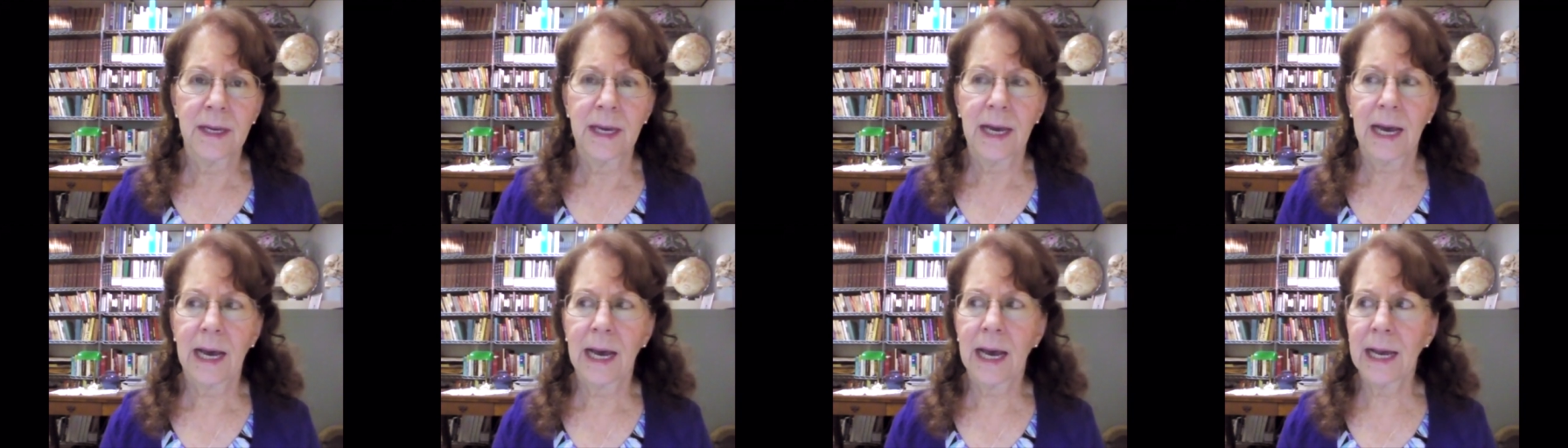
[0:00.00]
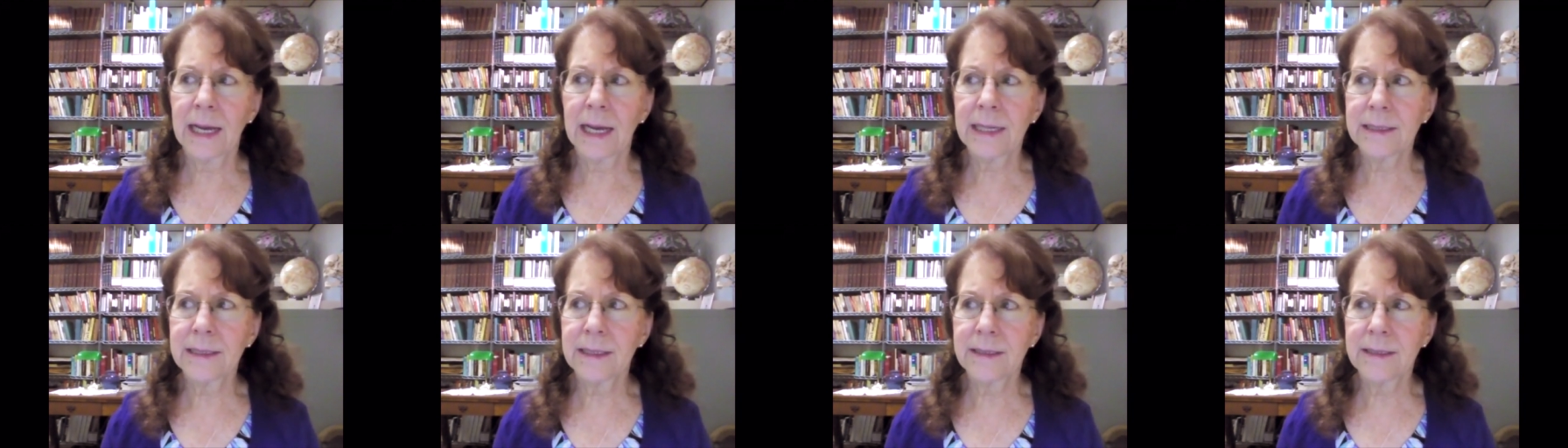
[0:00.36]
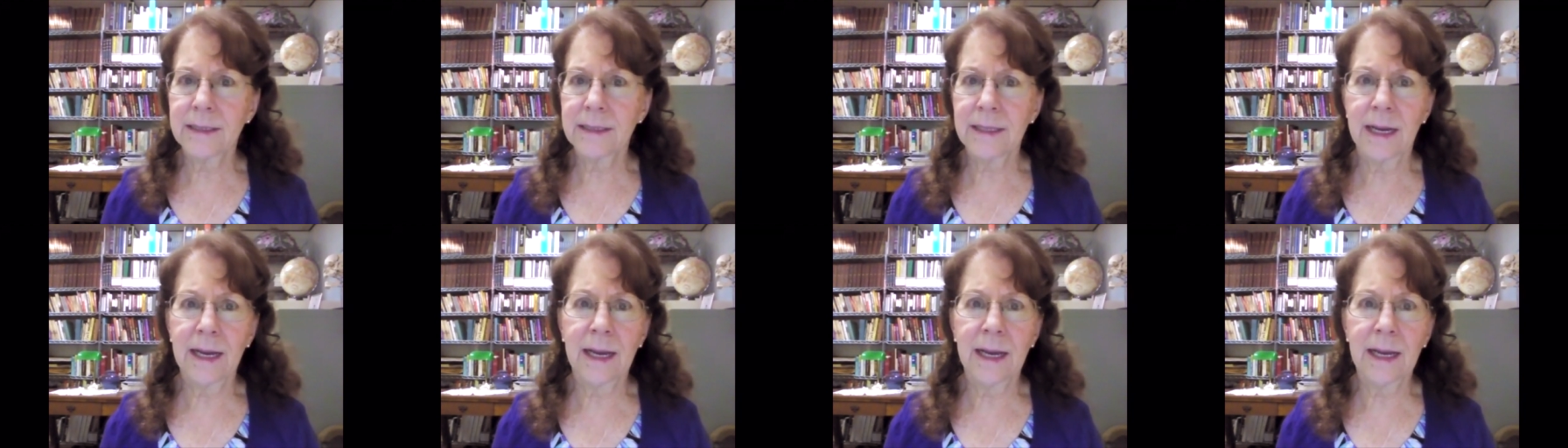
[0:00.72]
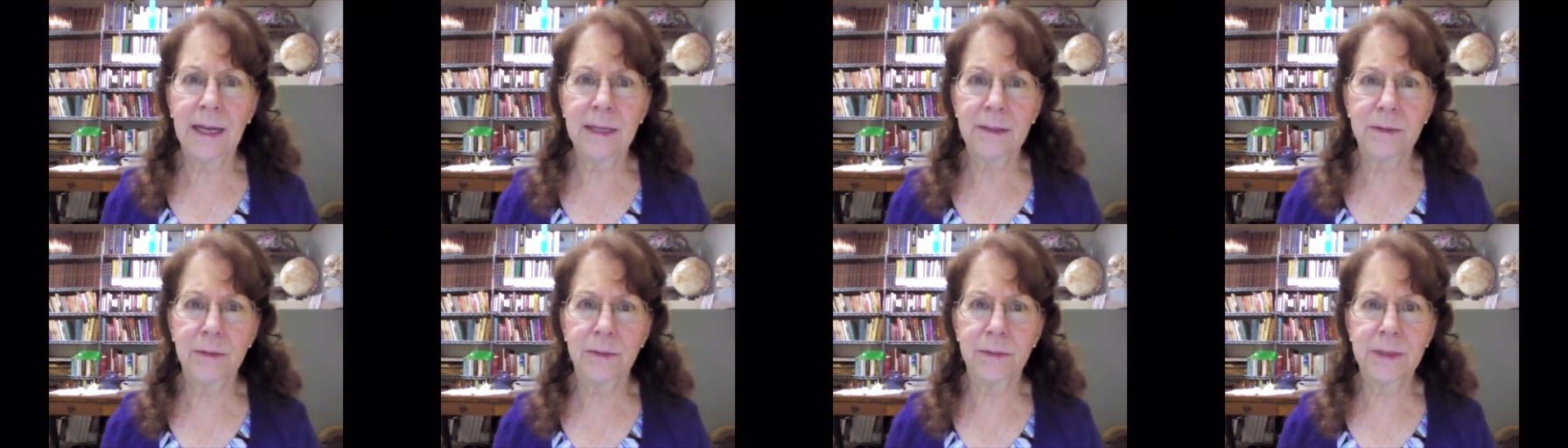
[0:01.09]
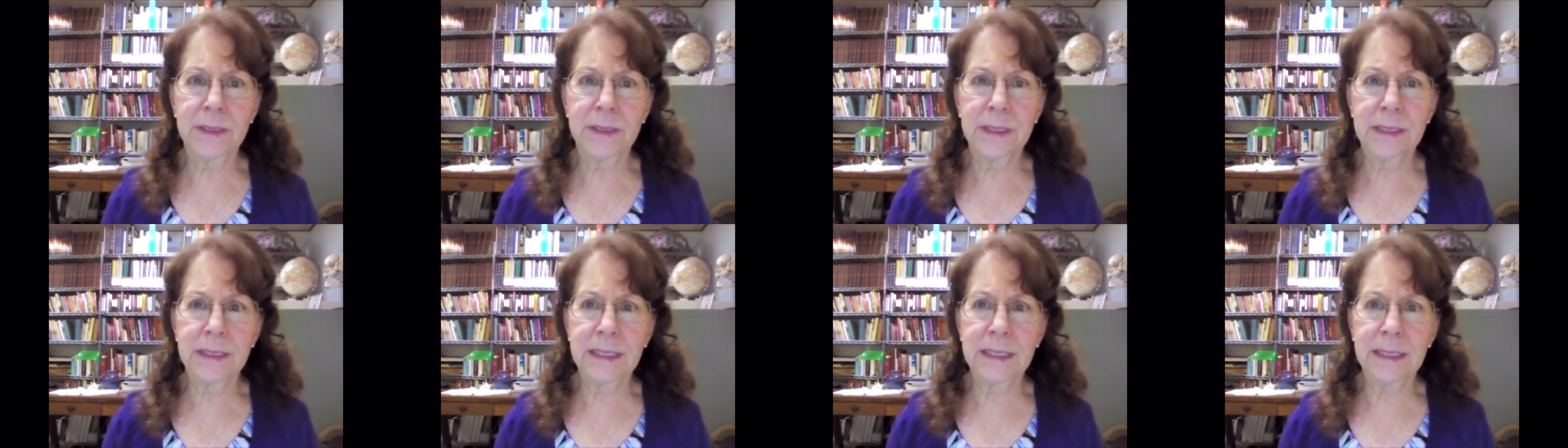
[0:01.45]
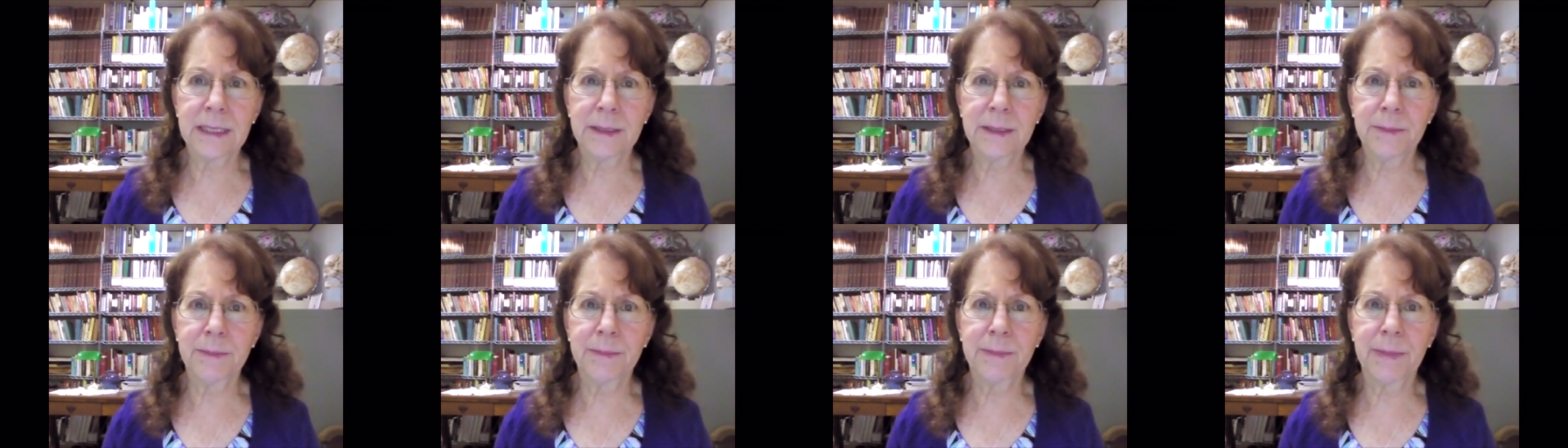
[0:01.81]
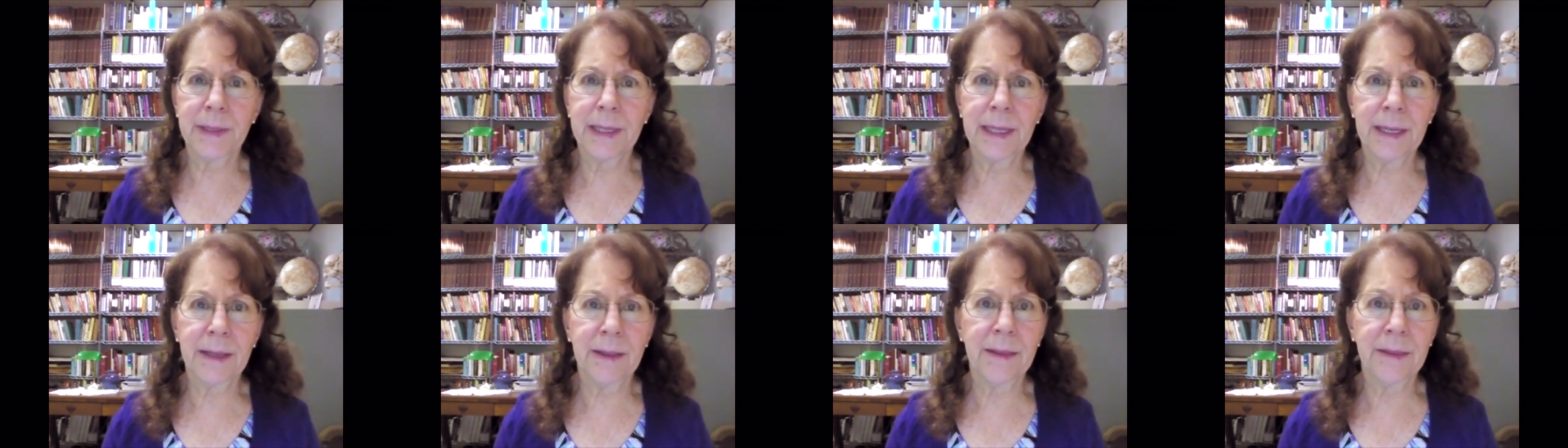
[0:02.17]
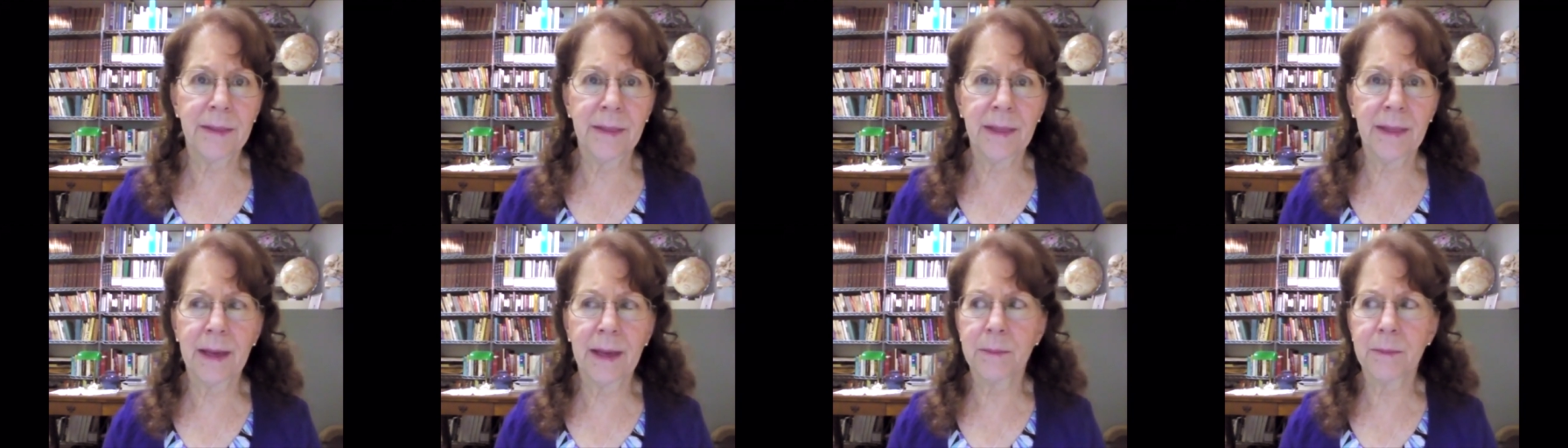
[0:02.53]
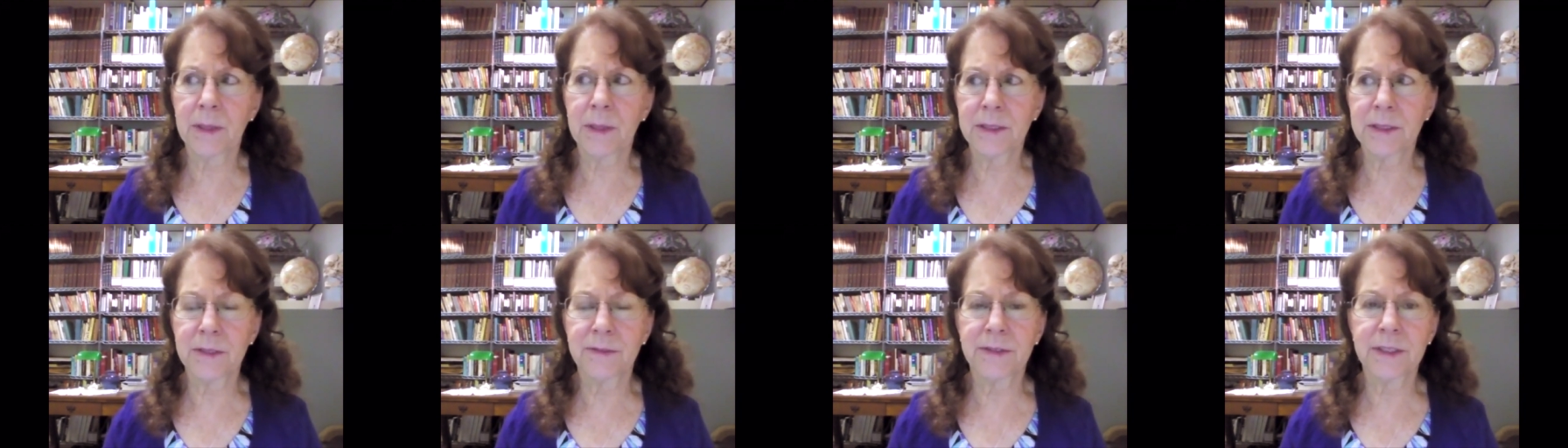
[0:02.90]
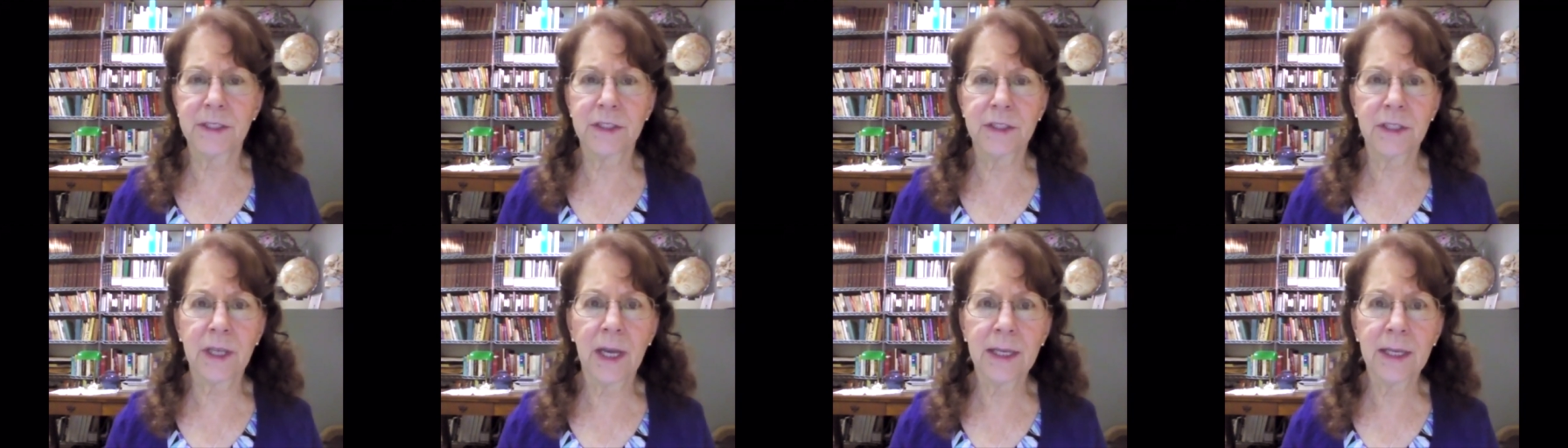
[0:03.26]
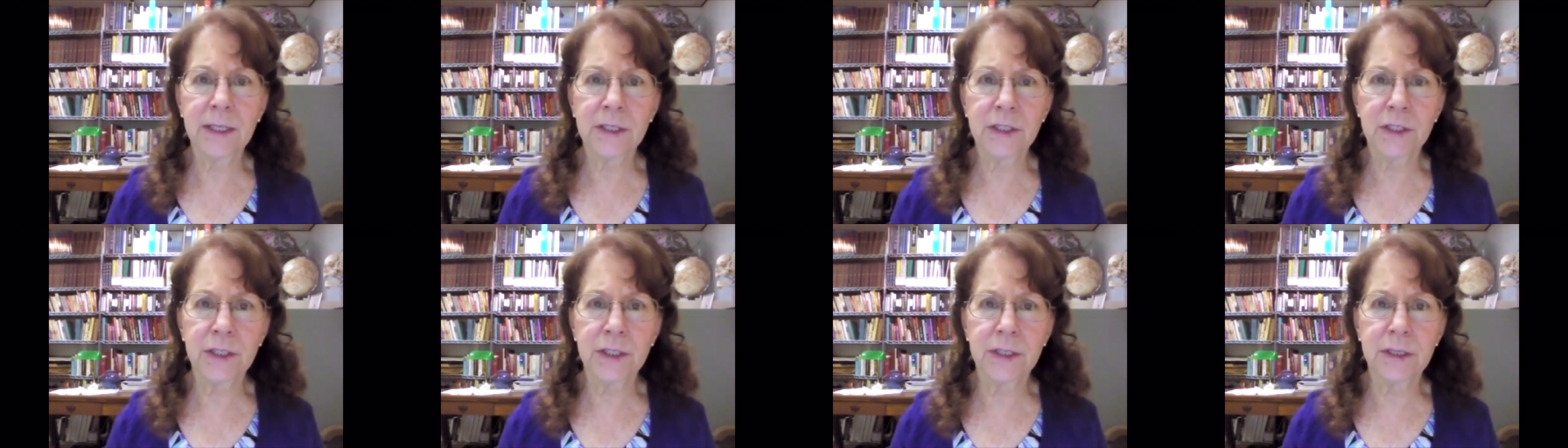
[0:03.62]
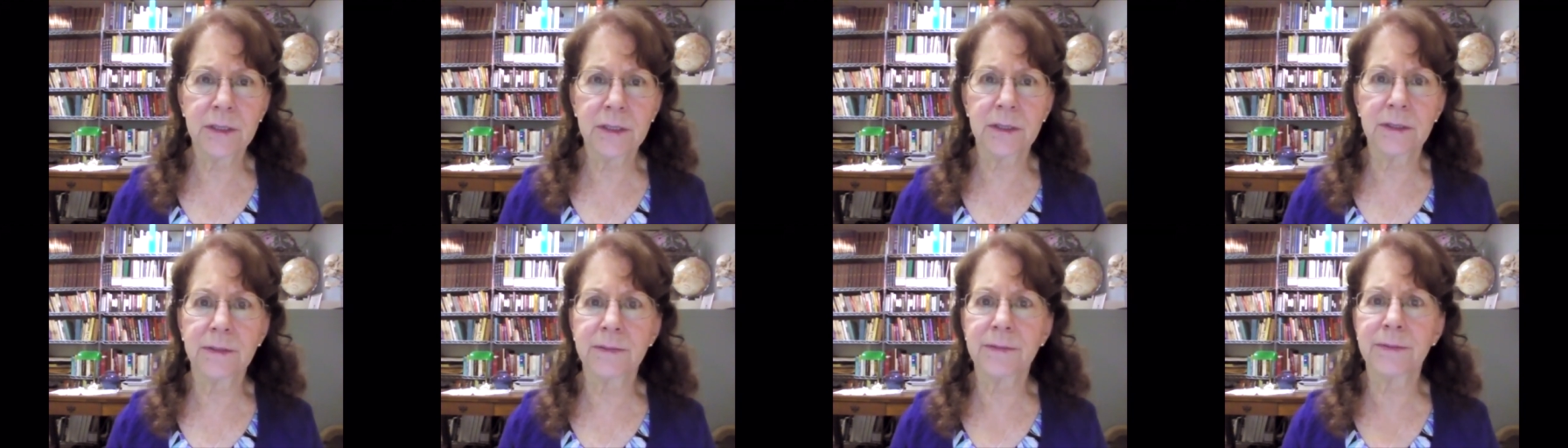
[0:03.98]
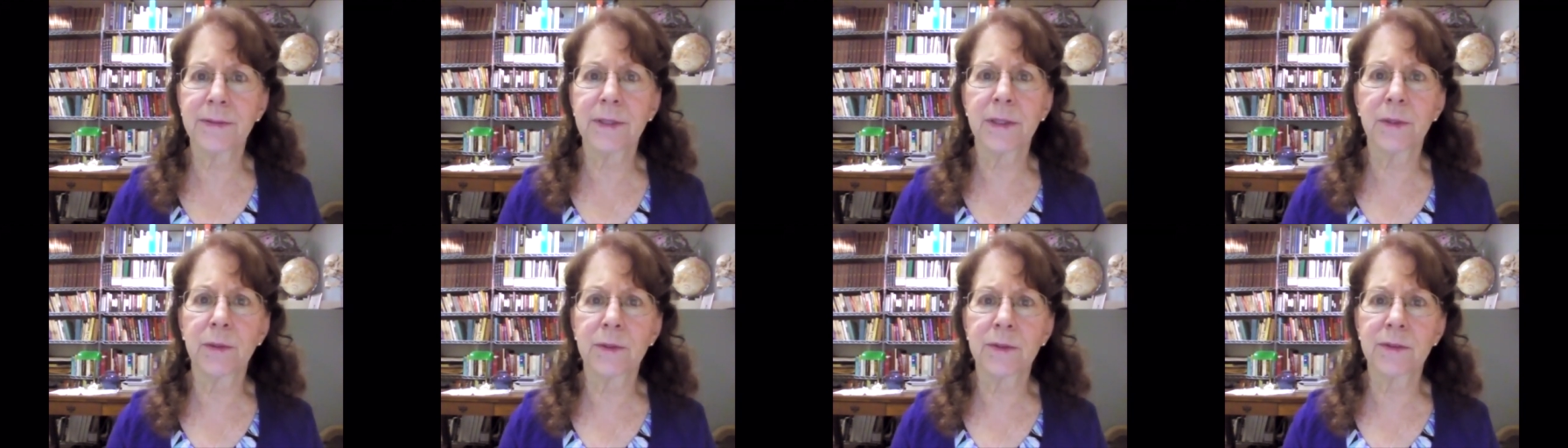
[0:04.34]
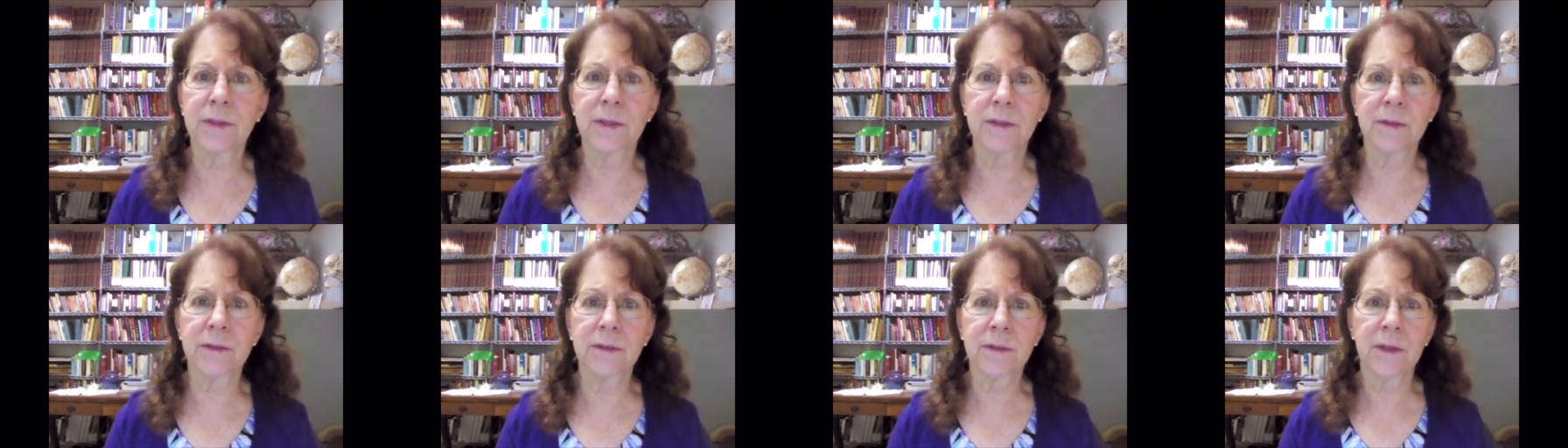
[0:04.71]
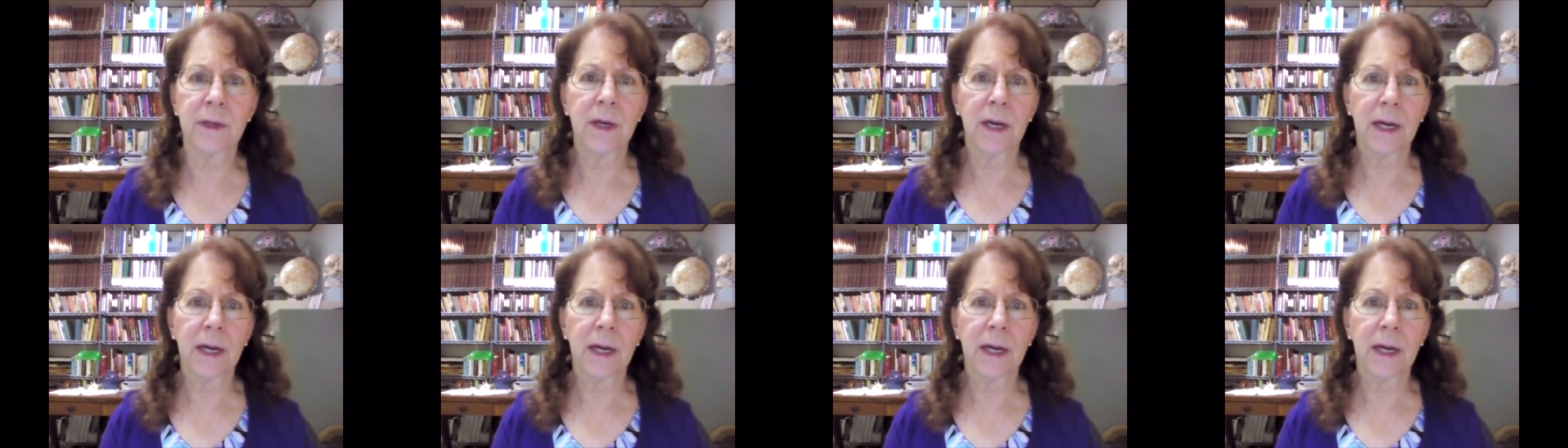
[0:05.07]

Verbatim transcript: I did not really pay that much of attention to frequencies